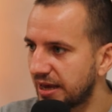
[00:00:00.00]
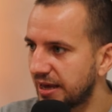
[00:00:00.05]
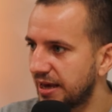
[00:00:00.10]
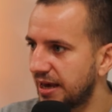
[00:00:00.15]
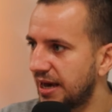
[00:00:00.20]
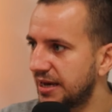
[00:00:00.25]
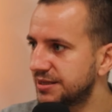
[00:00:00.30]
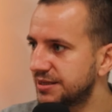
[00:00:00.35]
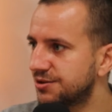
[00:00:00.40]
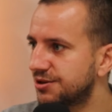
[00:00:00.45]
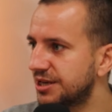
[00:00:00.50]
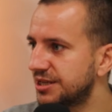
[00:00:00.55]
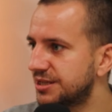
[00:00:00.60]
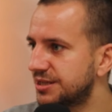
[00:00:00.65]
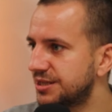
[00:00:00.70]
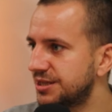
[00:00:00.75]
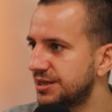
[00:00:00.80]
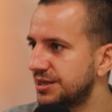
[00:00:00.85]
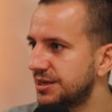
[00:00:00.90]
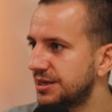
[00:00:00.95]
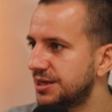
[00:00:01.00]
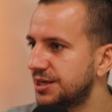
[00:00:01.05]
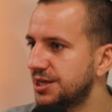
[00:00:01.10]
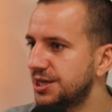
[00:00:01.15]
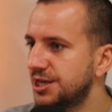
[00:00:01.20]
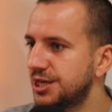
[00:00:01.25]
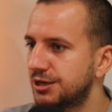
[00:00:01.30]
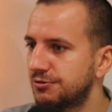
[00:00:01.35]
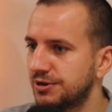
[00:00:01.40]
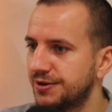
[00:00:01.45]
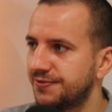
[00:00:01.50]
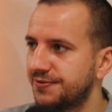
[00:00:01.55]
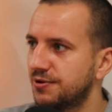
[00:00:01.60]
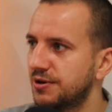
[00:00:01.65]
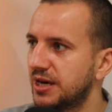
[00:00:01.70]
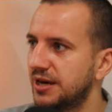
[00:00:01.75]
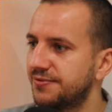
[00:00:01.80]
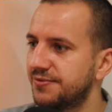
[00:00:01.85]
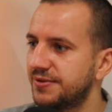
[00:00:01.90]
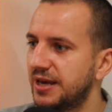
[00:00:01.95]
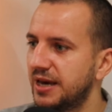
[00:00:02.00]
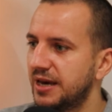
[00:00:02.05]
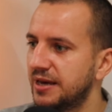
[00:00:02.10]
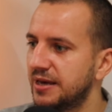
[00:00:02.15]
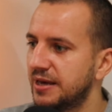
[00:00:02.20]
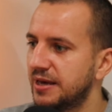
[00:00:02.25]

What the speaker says: As you can see here, if you have the